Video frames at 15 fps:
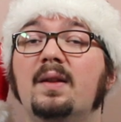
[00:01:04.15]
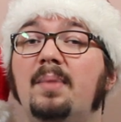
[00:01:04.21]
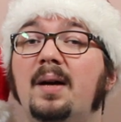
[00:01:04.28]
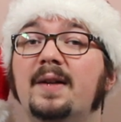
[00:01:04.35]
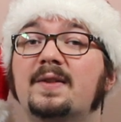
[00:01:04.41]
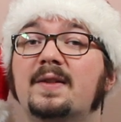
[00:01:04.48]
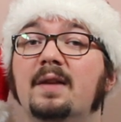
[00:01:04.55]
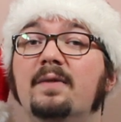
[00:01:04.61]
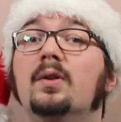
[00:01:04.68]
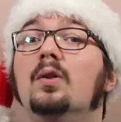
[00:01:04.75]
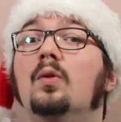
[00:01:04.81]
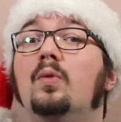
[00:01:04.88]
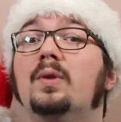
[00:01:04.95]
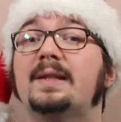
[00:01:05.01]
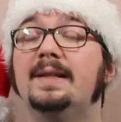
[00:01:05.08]
the box cover
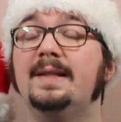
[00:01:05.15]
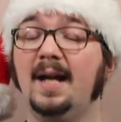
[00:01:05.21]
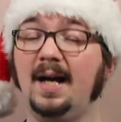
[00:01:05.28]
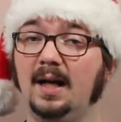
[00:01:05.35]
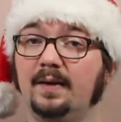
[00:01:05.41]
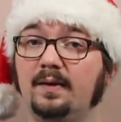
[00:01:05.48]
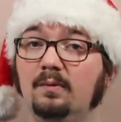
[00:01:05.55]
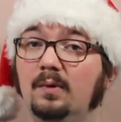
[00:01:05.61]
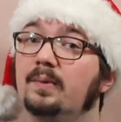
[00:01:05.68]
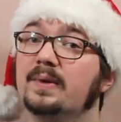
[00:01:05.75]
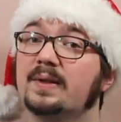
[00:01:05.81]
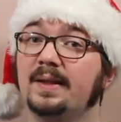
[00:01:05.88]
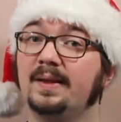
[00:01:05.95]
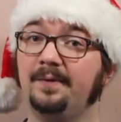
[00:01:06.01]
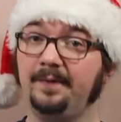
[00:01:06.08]
was not what
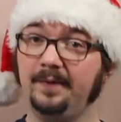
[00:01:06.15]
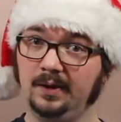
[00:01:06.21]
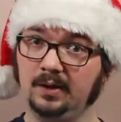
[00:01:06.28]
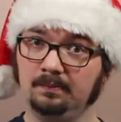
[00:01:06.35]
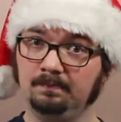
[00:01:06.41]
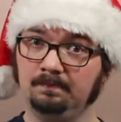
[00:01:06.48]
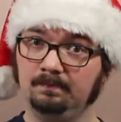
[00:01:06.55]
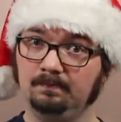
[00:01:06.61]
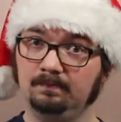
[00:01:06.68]
was in the film.